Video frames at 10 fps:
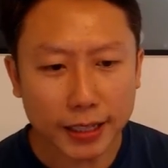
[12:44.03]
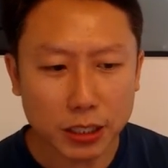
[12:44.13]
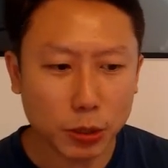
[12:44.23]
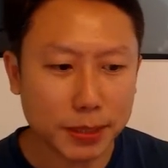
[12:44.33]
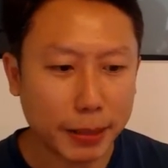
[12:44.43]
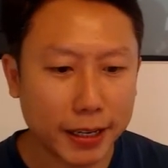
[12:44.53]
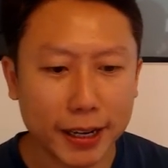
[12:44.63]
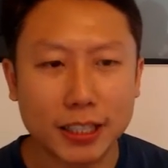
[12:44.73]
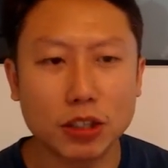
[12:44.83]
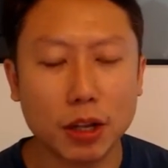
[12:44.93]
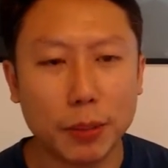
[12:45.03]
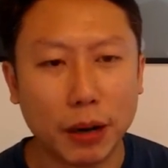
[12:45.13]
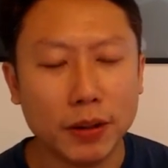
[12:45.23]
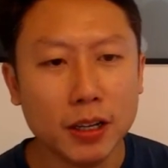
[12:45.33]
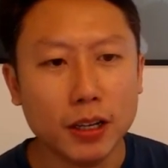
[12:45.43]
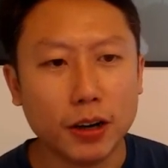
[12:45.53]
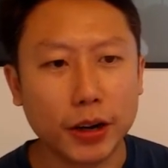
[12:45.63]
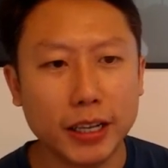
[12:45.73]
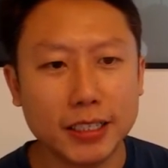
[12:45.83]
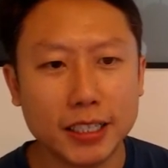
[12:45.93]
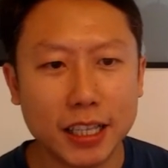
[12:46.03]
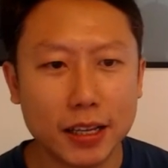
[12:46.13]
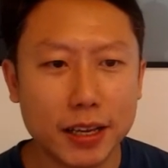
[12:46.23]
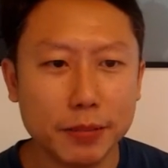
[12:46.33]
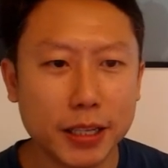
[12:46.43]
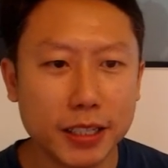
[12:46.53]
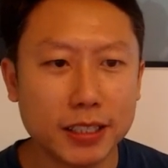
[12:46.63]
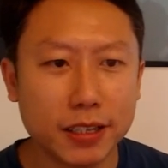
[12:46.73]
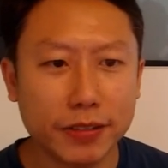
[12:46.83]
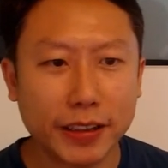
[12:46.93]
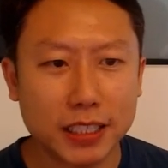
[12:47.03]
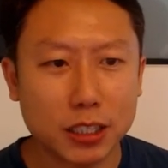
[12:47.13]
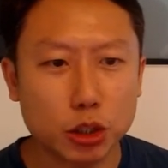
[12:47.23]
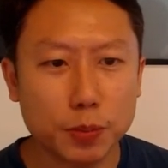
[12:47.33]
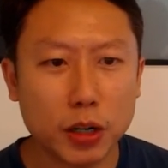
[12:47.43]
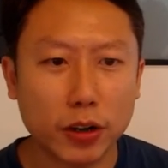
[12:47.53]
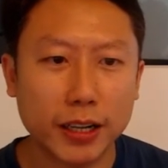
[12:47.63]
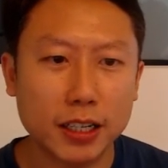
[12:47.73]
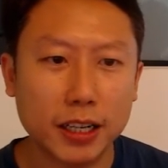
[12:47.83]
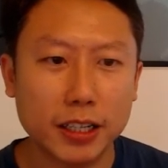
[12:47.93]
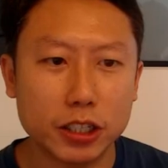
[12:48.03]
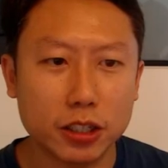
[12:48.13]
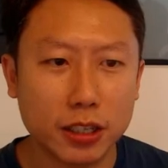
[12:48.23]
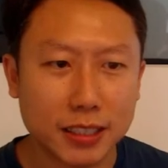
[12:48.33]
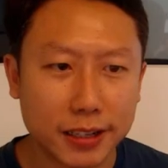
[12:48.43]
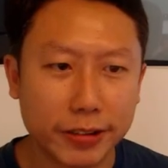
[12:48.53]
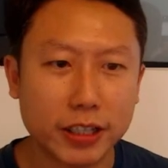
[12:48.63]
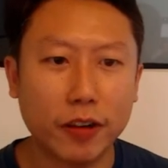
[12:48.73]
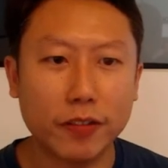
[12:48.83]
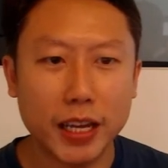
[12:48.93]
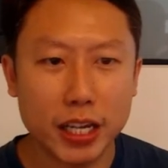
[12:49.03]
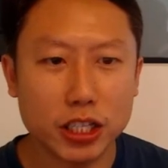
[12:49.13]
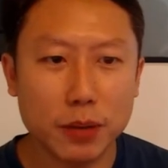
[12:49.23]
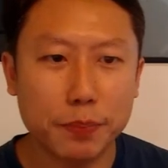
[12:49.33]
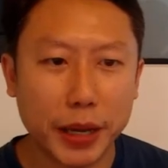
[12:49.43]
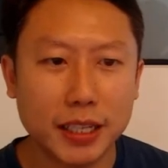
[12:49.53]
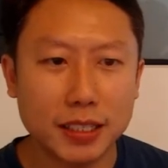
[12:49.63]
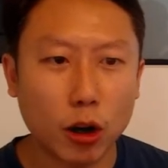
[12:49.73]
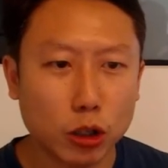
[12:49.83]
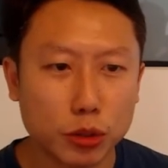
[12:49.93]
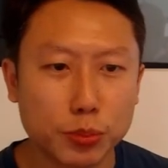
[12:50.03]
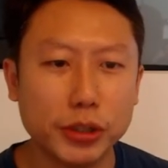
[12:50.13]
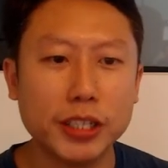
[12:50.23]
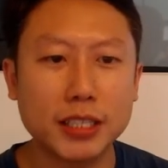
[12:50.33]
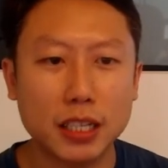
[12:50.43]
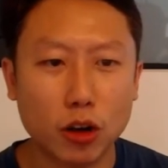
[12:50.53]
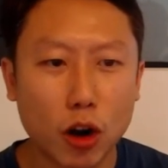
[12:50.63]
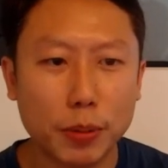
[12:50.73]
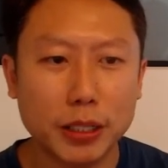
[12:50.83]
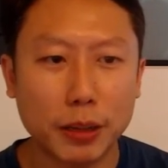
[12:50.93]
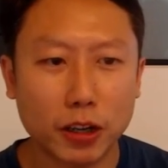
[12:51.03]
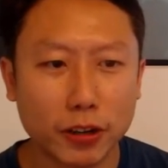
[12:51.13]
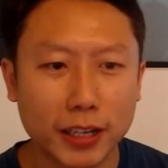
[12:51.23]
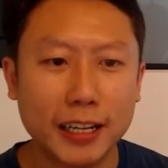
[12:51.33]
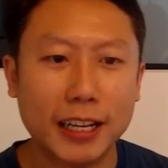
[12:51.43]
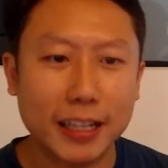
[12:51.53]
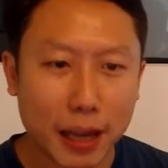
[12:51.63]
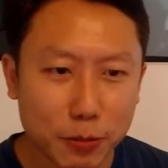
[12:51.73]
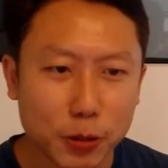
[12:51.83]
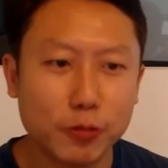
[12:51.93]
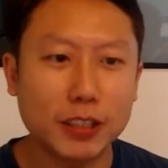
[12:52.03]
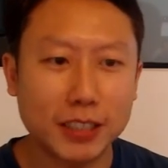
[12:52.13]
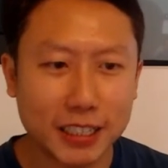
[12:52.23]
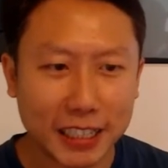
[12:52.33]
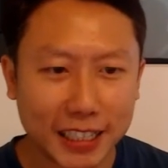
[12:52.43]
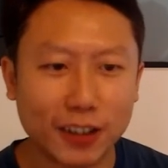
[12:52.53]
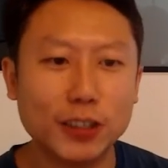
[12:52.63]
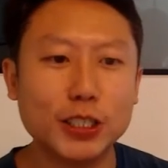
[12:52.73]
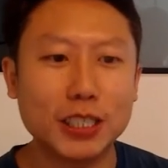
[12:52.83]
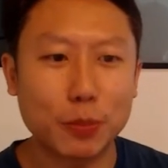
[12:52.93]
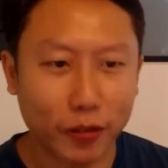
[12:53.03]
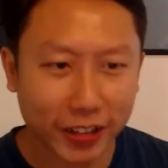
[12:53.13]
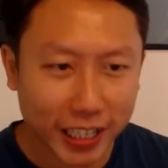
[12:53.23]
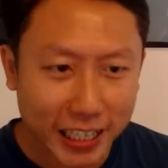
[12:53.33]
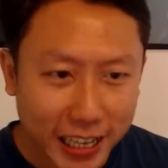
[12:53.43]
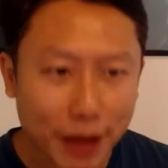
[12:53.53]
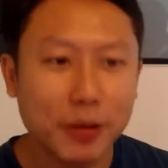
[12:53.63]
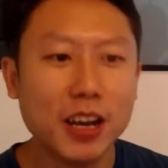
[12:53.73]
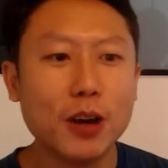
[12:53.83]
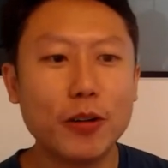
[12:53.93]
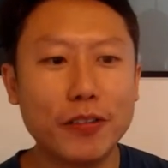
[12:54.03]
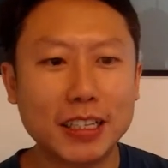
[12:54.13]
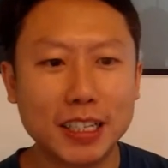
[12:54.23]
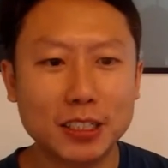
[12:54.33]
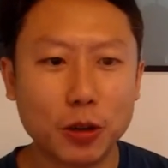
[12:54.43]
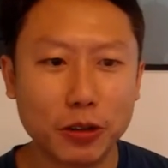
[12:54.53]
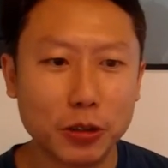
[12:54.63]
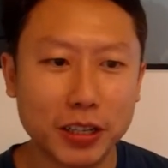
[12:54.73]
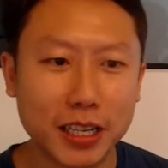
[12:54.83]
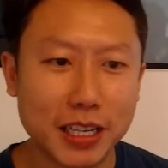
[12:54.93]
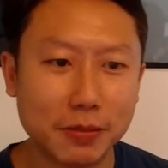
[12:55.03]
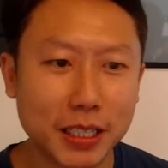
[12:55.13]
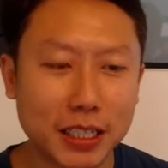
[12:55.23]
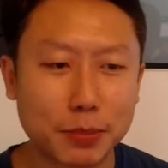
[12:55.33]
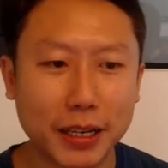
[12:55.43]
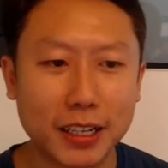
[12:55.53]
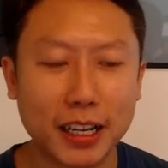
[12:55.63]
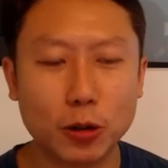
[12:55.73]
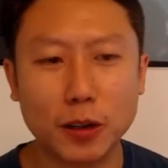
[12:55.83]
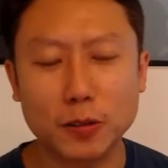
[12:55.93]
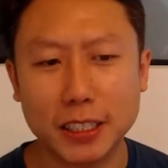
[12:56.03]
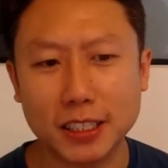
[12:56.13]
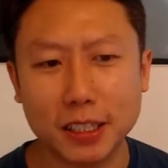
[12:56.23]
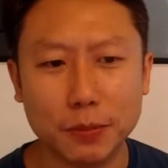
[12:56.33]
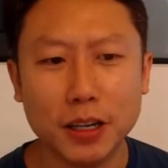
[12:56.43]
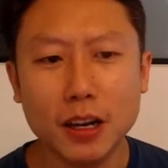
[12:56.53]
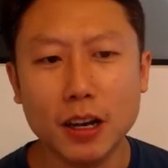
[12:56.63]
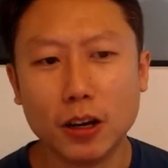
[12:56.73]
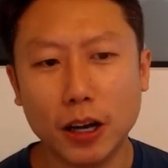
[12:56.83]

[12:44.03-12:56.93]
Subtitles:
And this is what SpiderNet is all about. Okay, it says that AMTD serves as a super connector and digital accelerator of Asia-based entrepreneurs and corporates by connecting them to resources and technologies and providing them with access to our unique AMTD SpiderNet ecosystem.